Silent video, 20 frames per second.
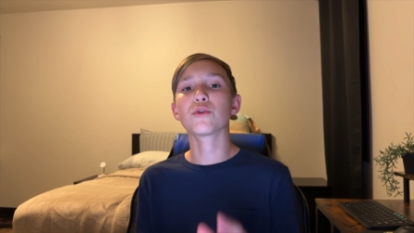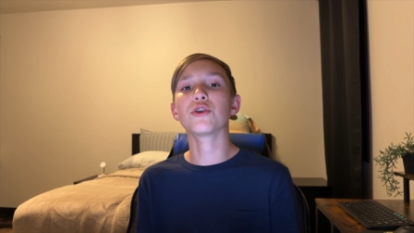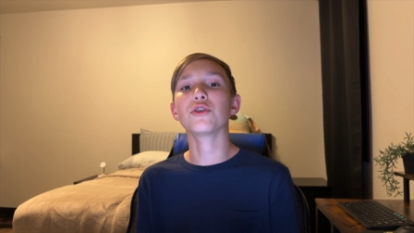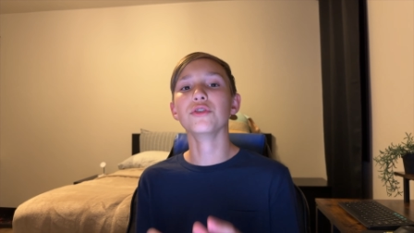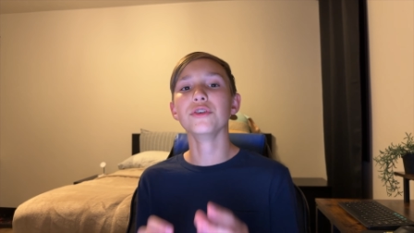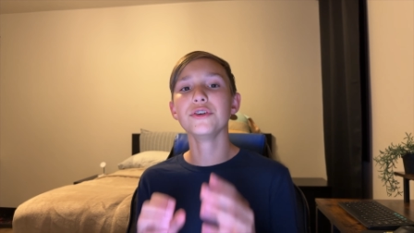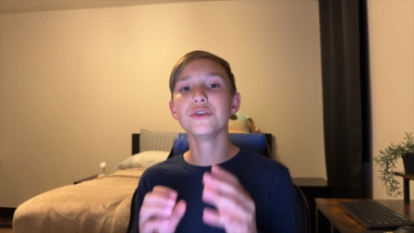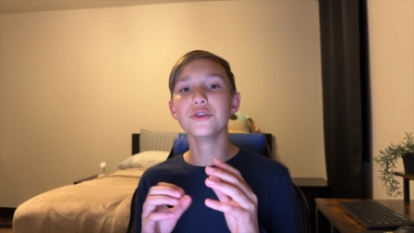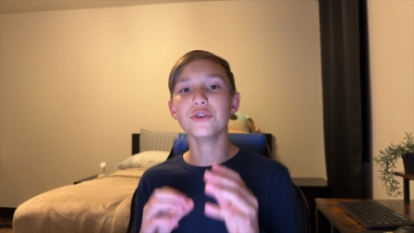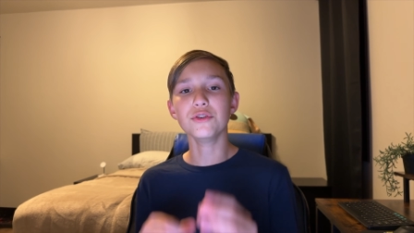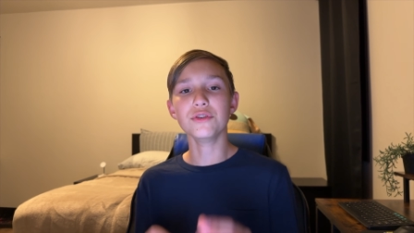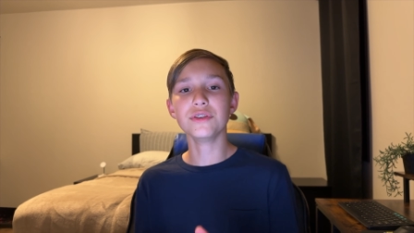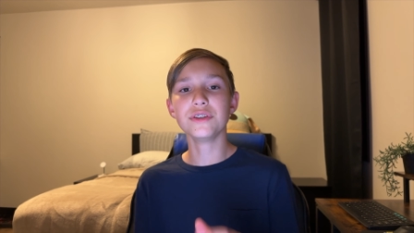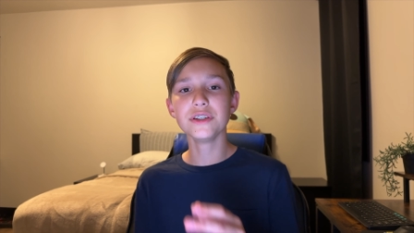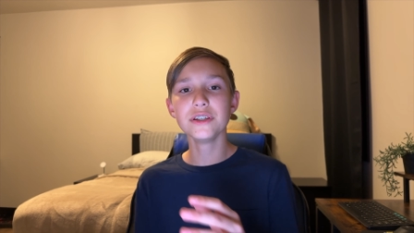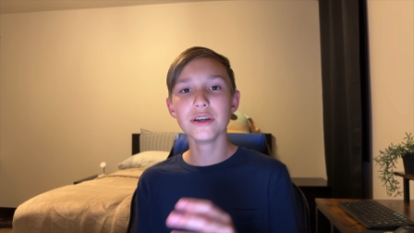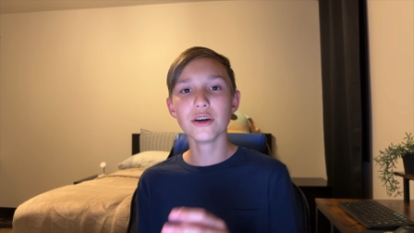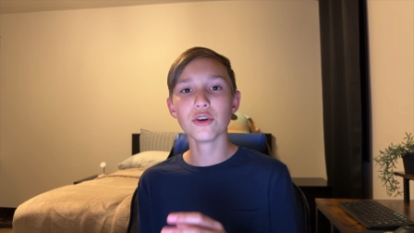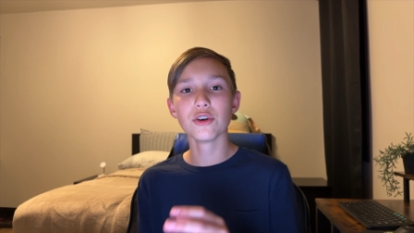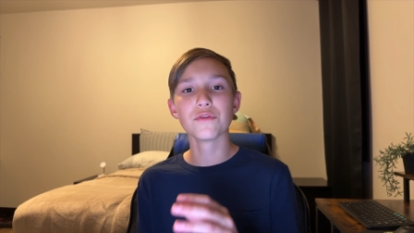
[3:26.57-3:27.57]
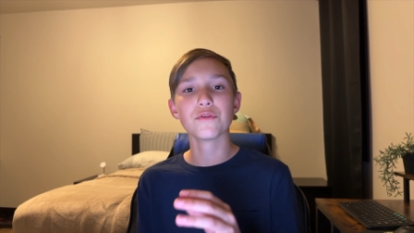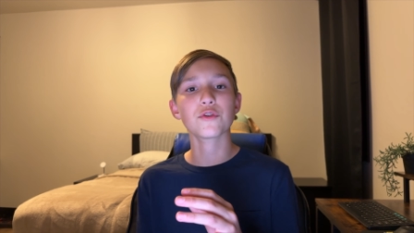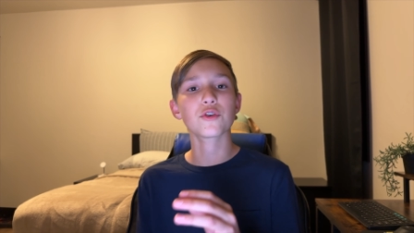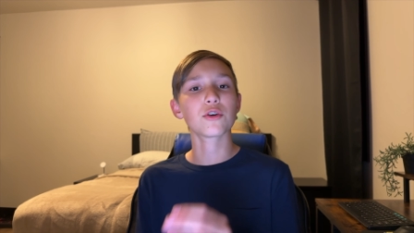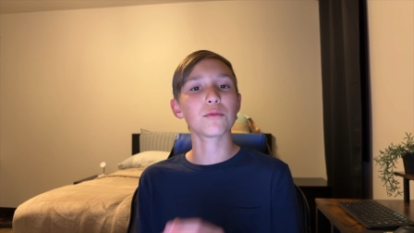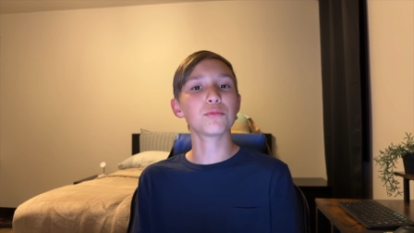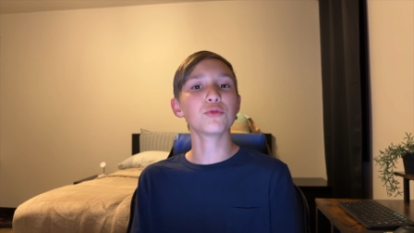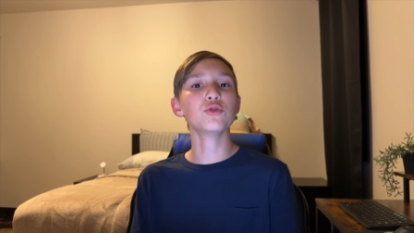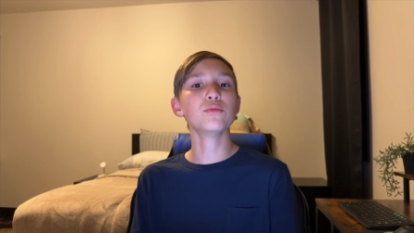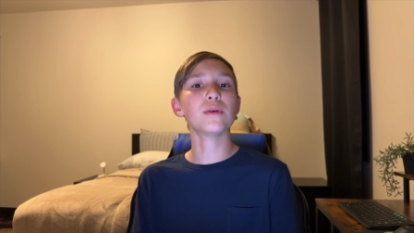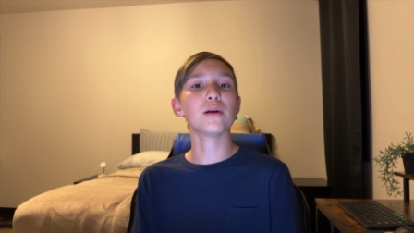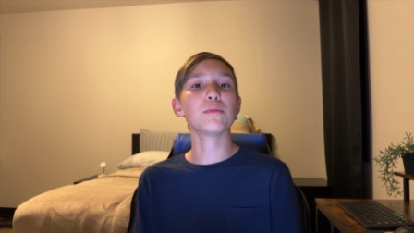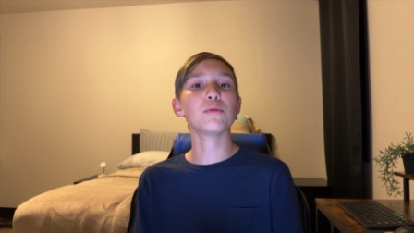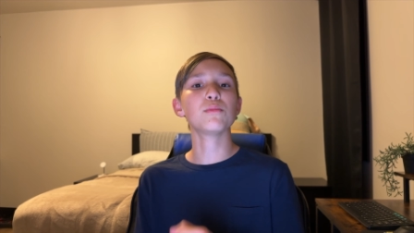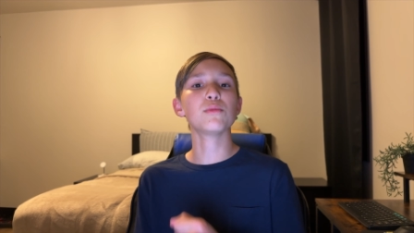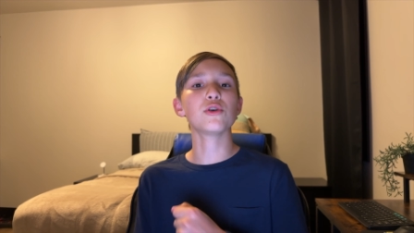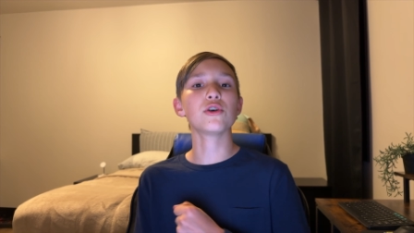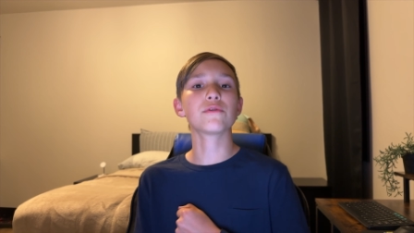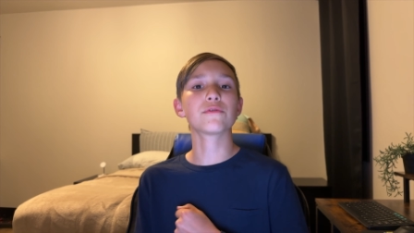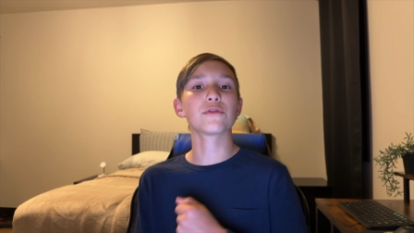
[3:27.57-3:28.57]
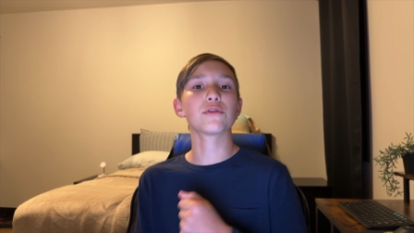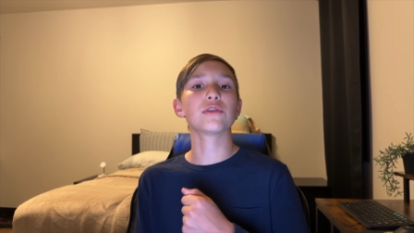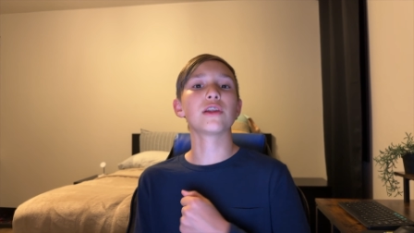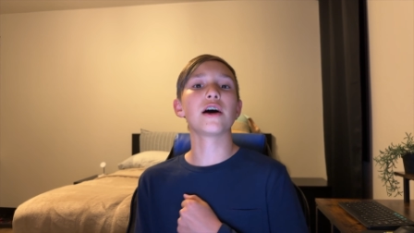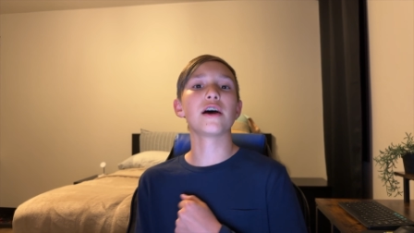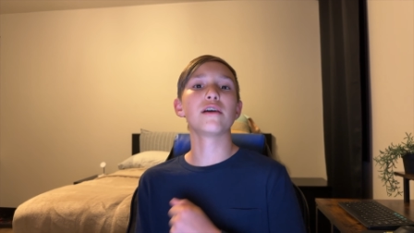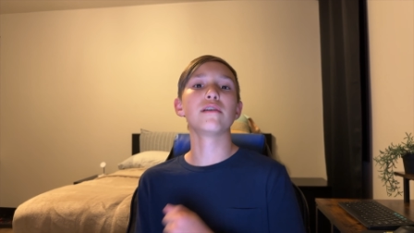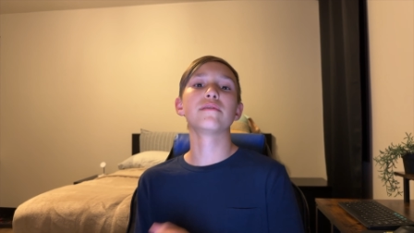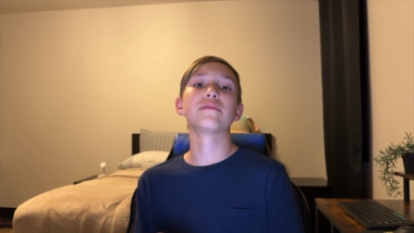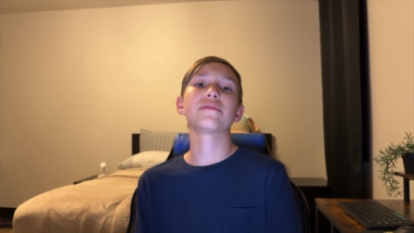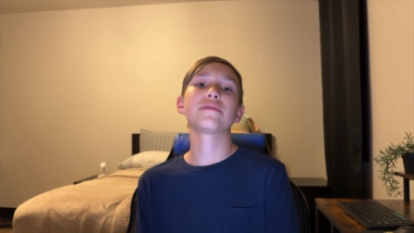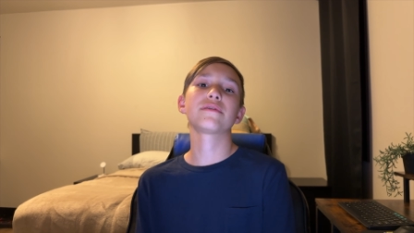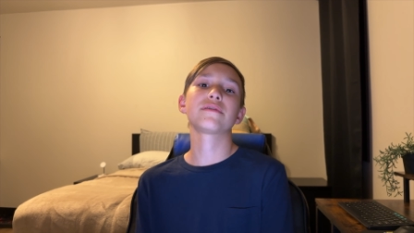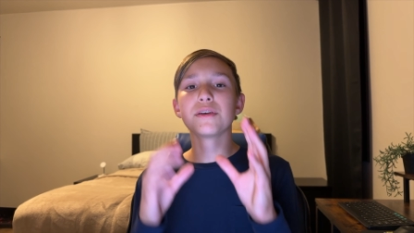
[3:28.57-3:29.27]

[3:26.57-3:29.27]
really good deal if you're a Blue Bubble boy for life,